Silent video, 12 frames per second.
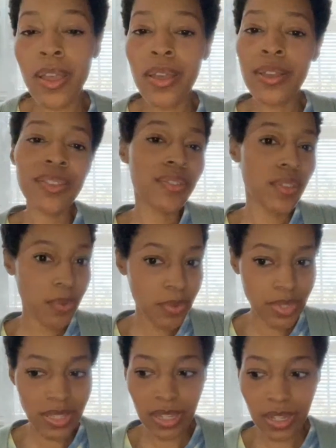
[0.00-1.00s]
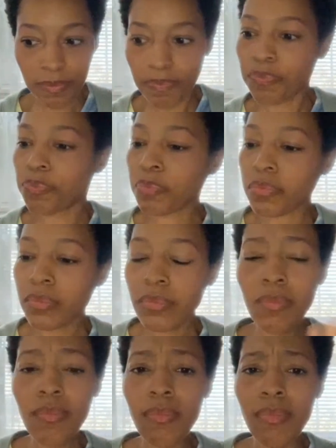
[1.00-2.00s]
So we'll see.
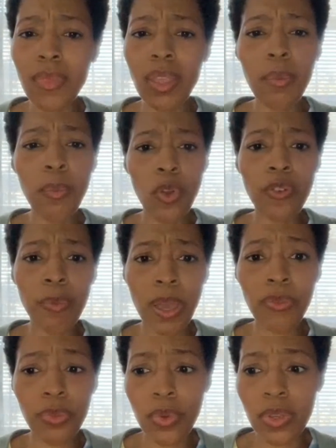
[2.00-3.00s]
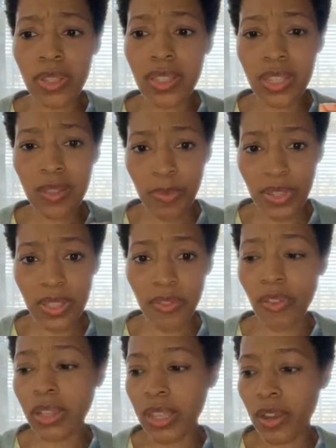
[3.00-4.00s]
More of my rules,
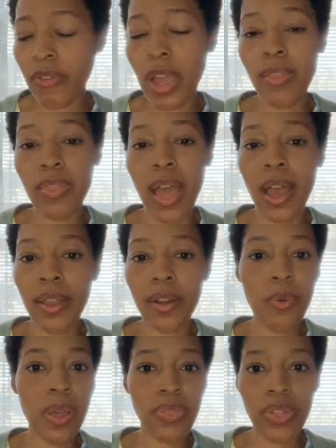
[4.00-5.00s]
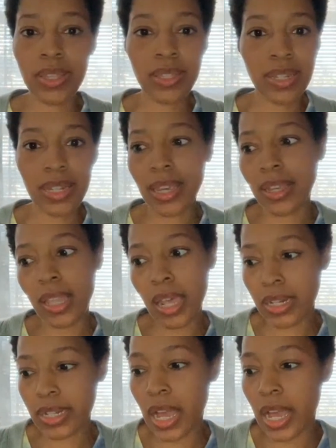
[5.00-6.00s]
specifically around I don't want things to take a lot of
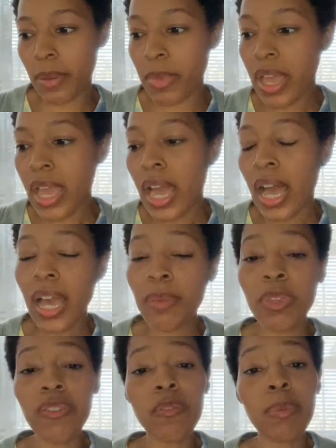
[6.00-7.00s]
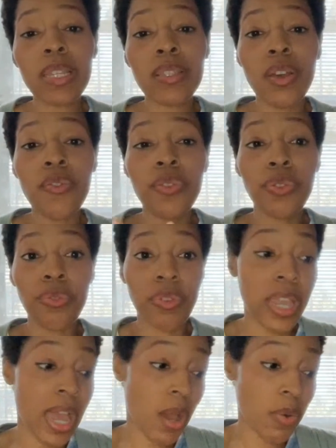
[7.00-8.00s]
time. I'm giving myself 3
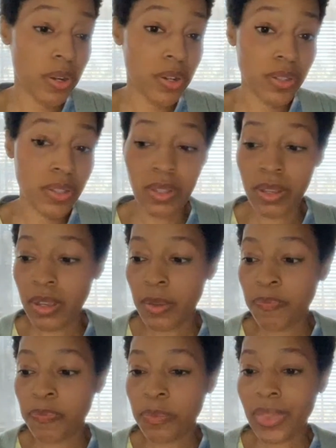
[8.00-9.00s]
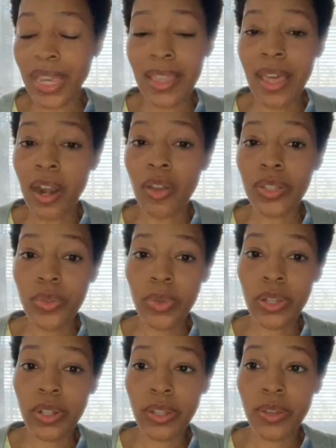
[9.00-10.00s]
hours, and that also
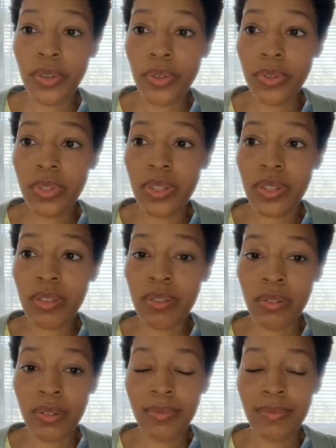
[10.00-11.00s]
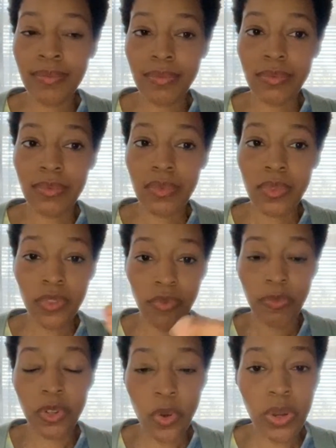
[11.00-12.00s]
includes
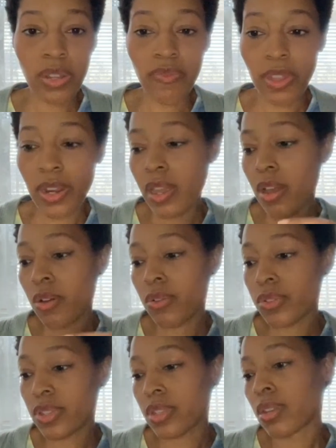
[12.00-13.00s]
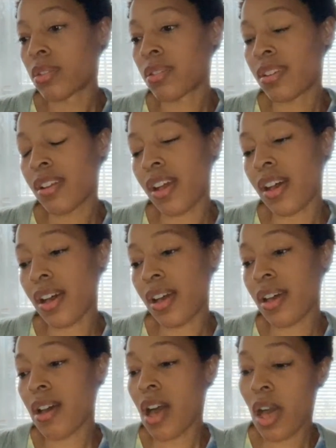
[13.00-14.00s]
recording videos,
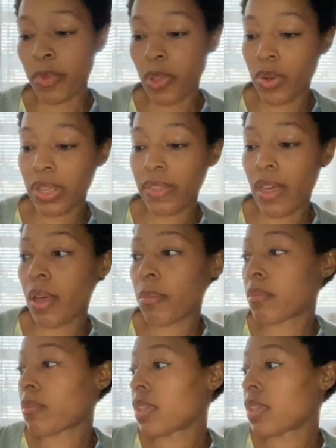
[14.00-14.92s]
uploading them,